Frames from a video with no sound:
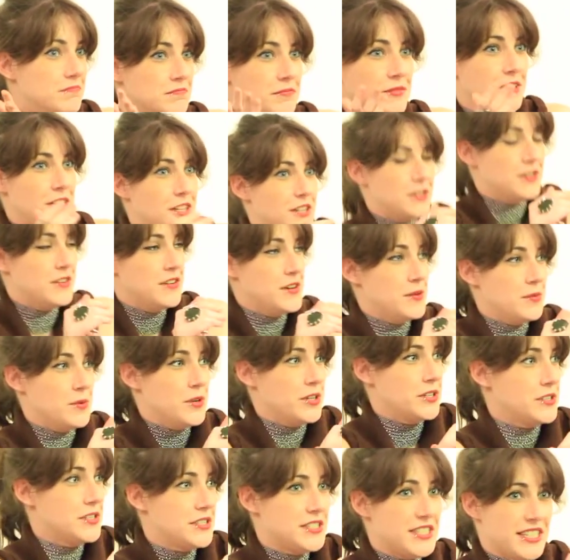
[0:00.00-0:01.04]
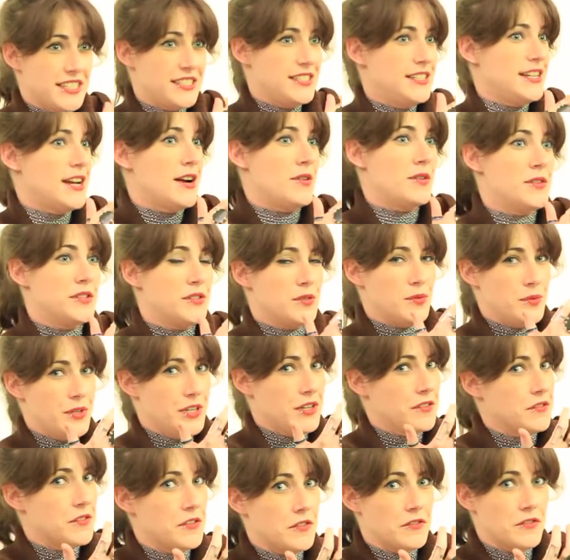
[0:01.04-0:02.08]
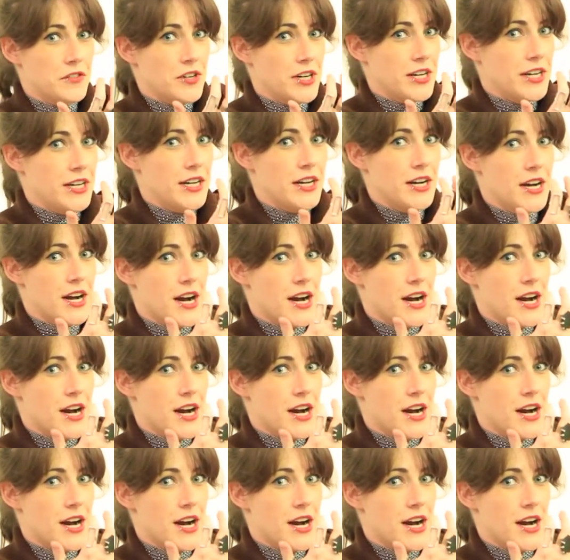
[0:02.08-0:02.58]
You know, I worked 60 hours a week for free,